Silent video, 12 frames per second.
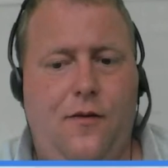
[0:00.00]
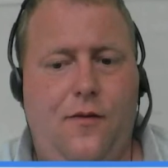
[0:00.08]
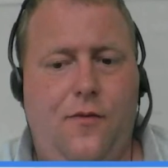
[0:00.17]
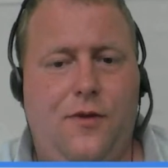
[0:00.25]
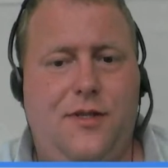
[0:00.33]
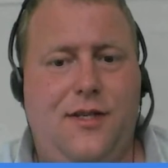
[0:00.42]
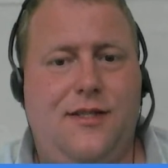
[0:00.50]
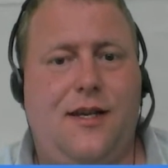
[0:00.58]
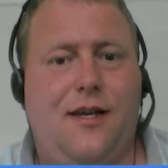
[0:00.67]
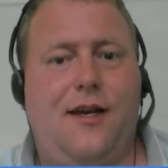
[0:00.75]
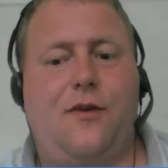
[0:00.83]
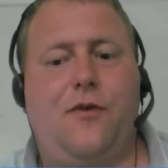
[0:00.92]
Which is
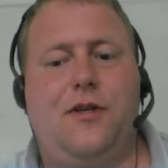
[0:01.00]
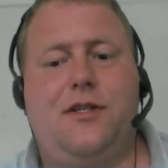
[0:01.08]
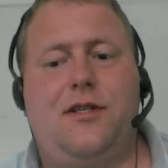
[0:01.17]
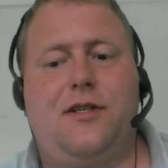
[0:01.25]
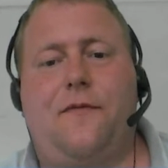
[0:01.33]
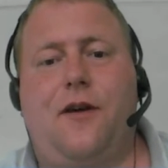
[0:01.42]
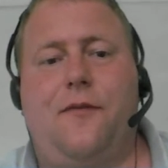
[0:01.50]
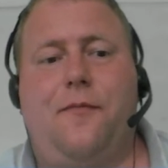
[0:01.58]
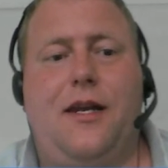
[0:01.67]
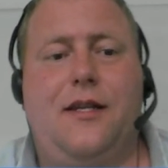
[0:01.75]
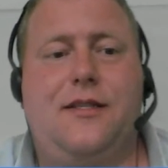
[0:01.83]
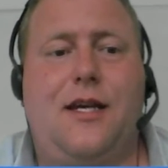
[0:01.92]
a question I've gotten
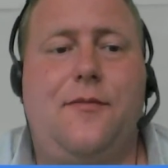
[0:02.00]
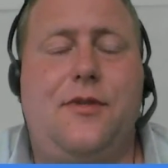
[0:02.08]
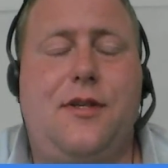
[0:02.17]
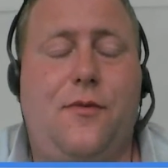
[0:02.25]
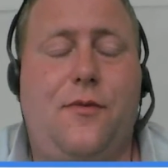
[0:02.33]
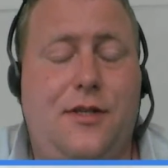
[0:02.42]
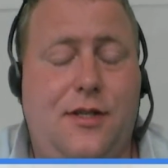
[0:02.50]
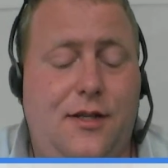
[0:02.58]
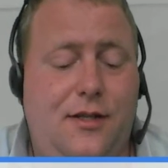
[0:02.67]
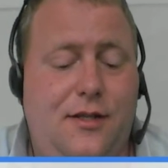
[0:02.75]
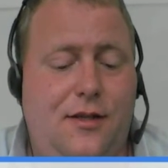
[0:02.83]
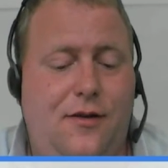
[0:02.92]
many times here, which
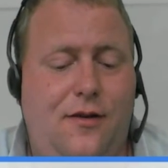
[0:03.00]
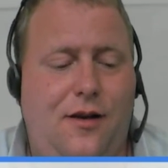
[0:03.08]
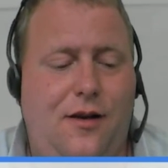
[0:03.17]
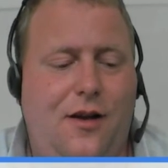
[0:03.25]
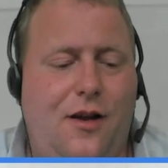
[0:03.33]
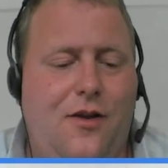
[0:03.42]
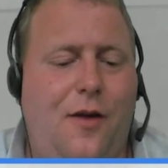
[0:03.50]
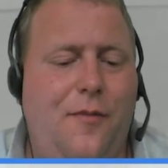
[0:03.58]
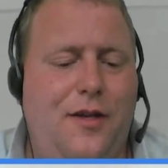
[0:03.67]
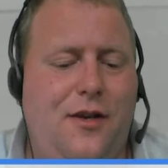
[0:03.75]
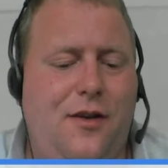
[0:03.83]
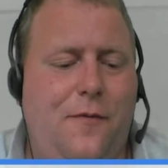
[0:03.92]
is a
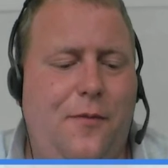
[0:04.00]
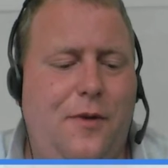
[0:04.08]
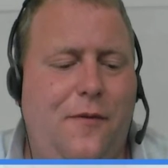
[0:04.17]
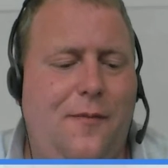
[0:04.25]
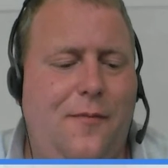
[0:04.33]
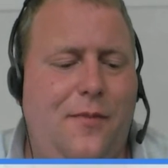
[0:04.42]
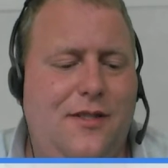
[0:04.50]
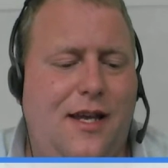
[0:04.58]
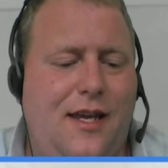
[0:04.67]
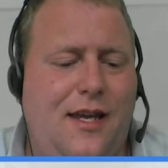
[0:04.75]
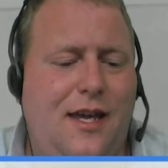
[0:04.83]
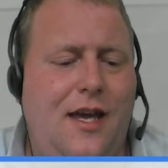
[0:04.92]
comment, from developers
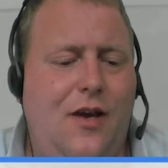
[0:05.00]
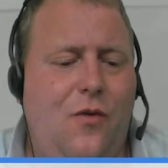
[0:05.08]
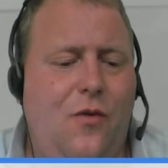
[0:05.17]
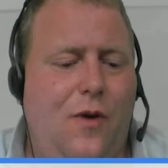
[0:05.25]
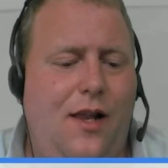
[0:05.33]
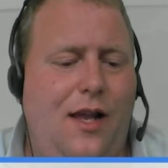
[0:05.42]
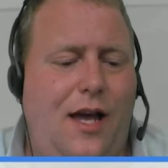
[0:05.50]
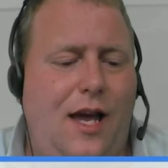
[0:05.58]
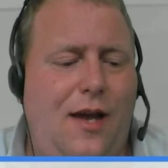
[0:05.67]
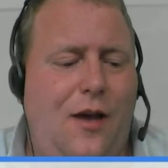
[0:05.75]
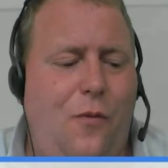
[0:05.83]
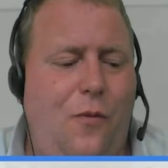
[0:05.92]
like, well,
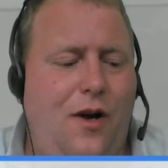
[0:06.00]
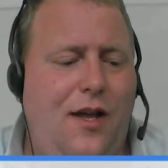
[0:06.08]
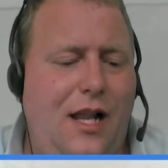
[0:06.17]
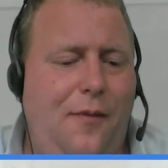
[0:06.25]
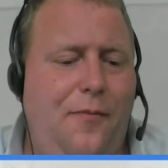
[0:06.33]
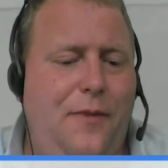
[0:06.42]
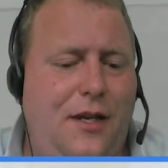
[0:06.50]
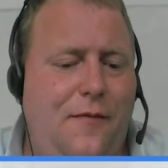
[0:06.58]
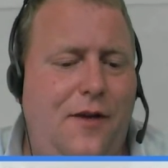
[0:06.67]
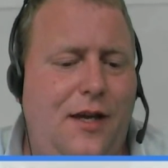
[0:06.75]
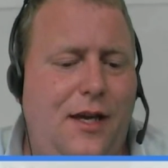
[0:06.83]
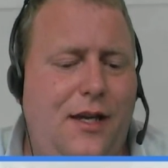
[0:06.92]
I want to help
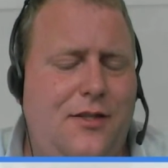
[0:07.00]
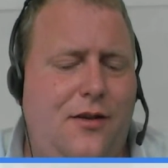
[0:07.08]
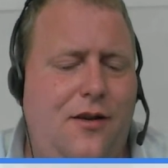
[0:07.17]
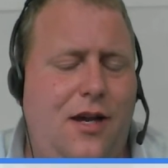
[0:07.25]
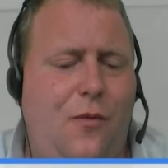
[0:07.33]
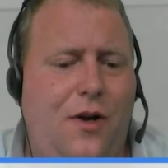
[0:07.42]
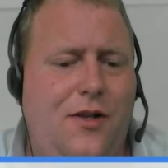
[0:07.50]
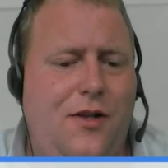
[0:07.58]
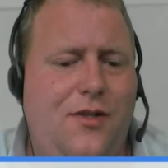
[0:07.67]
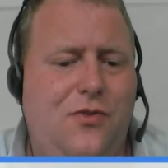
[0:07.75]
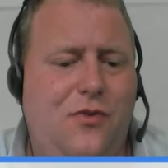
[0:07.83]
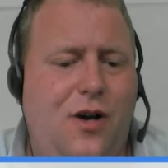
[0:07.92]
the editor, I want
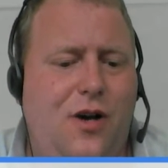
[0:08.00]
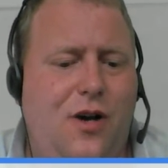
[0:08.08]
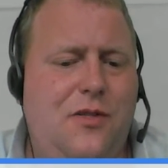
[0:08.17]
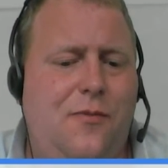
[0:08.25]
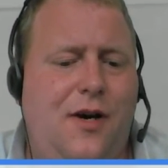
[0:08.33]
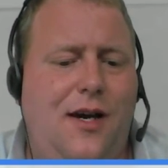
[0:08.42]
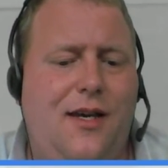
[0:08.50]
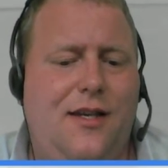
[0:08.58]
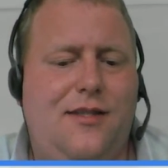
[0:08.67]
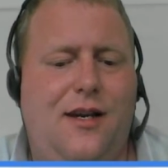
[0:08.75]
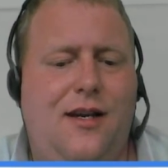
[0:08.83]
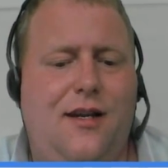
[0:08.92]
to
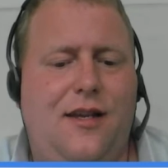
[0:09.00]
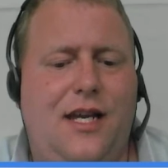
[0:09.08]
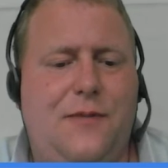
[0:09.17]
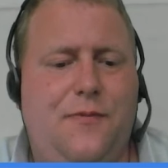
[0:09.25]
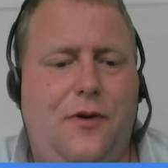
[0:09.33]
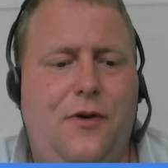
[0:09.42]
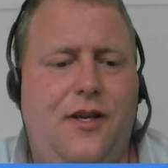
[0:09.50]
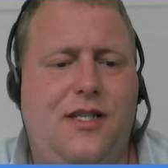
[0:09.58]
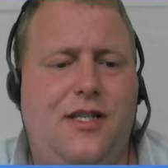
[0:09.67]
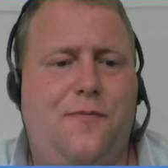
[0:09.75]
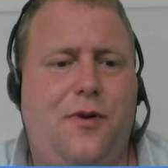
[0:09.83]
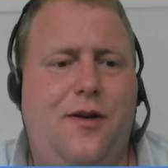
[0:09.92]
optimize their
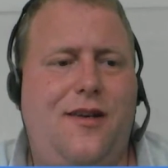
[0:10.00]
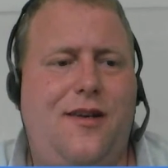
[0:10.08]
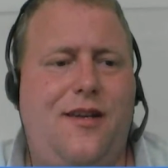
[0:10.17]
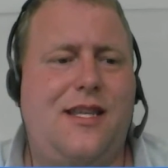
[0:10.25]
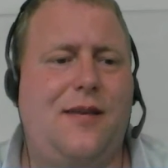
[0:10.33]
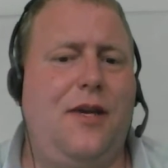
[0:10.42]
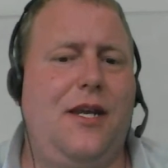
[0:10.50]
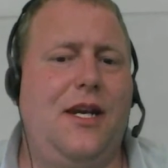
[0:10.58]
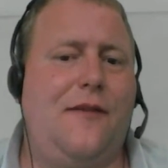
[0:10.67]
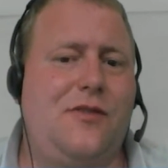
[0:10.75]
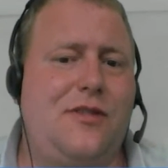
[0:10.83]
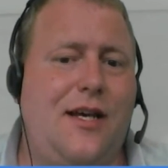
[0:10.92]
experience, but does that mean I
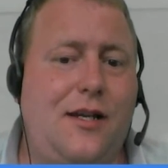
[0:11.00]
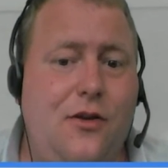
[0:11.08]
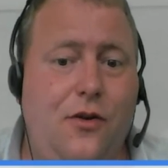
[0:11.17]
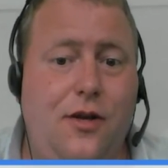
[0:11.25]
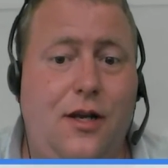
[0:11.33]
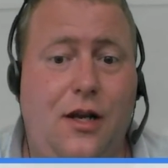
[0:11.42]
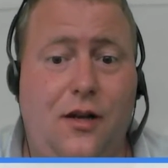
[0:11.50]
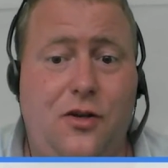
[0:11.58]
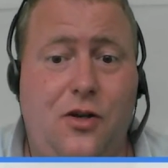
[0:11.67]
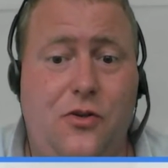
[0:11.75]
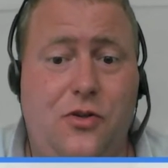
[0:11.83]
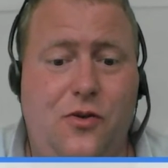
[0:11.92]
have to start coding a lot of
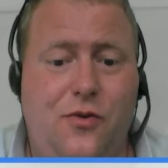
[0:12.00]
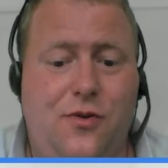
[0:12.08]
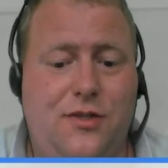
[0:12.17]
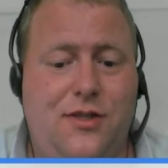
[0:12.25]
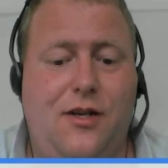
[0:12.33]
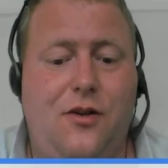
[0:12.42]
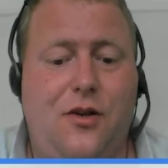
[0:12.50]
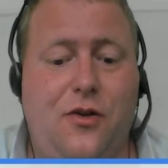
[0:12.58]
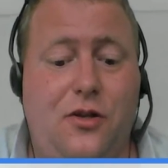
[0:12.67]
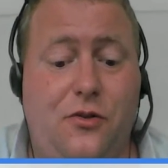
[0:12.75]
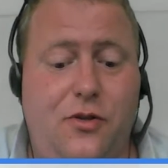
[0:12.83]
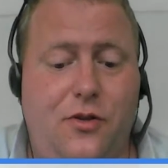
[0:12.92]
Dojo because I don't know
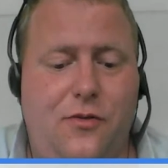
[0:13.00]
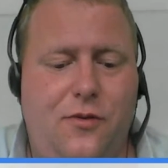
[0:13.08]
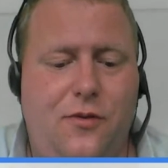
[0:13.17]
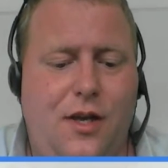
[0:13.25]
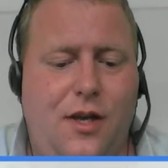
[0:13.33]
Dojo?